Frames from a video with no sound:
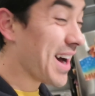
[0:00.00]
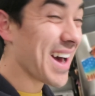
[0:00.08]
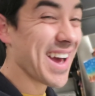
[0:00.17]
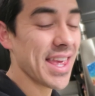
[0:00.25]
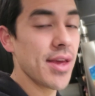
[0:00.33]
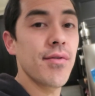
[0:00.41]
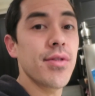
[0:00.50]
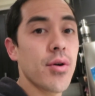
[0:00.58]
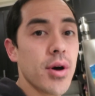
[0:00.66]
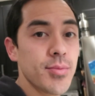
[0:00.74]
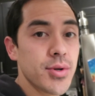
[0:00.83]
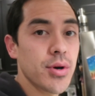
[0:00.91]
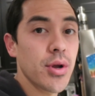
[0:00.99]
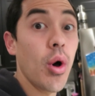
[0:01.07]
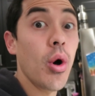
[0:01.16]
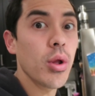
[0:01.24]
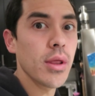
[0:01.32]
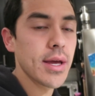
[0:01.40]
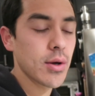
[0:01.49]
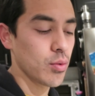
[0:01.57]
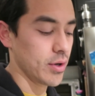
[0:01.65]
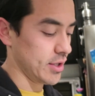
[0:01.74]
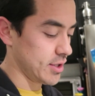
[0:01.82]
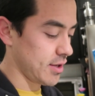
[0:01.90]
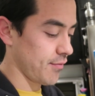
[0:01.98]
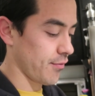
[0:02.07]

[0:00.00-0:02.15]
But even though I'm doing all liquids